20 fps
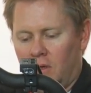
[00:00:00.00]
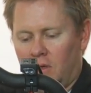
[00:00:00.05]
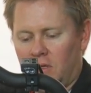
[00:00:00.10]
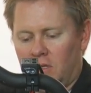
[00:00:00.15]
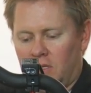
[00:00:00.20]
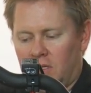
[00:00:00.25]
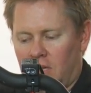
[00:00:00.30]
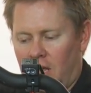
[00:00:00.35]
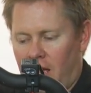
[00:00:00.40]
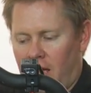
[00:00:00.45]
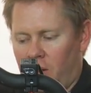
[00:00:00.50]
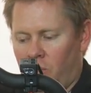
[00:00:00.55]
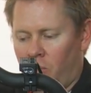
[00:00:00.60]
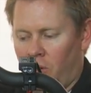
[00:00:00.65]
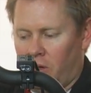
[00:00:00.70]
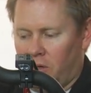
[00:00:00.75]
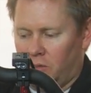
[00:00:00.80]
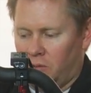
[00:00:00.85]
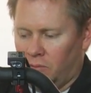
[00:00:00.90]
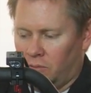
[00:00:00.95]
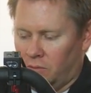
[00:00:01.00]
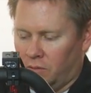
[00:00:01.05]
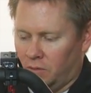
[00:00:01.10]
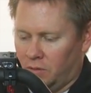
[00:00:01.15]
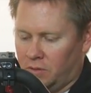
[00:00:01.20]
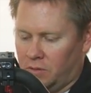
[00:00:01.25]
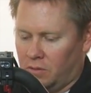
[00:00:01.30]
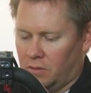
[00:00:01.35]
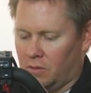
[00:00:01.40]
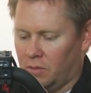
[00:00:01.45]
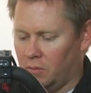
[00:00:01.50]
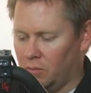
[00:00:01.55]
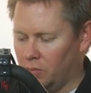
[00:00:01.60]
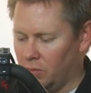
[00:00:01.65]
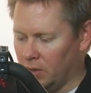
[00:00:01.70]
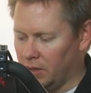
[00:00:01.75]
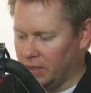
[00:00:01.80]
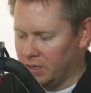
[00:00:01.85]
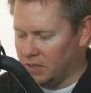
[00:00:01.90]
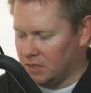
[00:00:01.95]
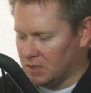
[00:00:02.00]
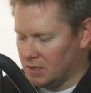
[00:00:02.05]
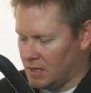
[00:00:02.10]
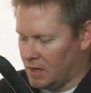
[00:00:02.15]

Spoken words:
side modules or releases